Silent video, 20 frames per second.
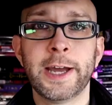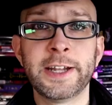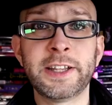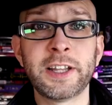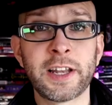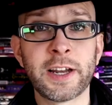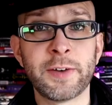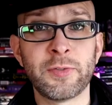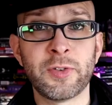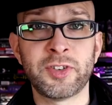It
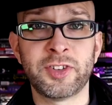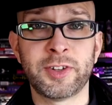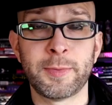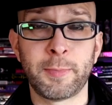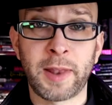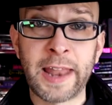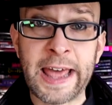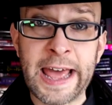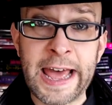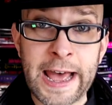delivers some
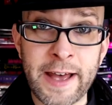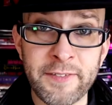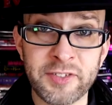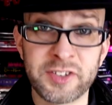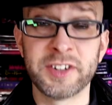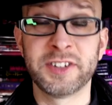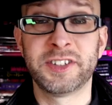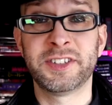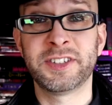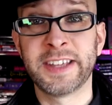laughs
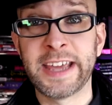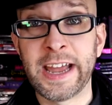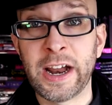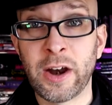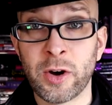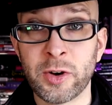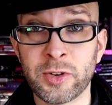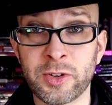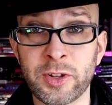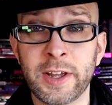and
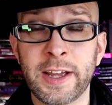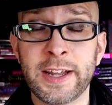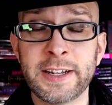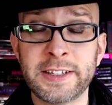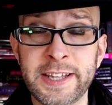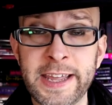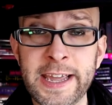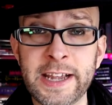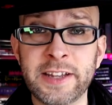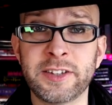scares and
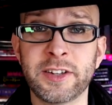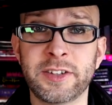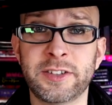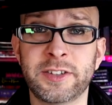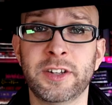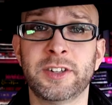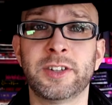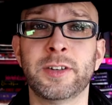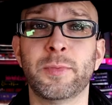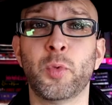takes us
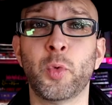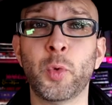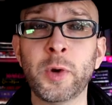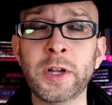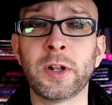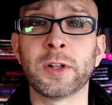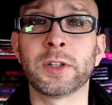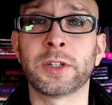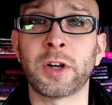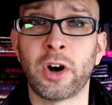to some
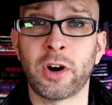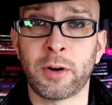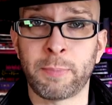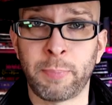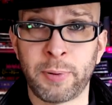real dark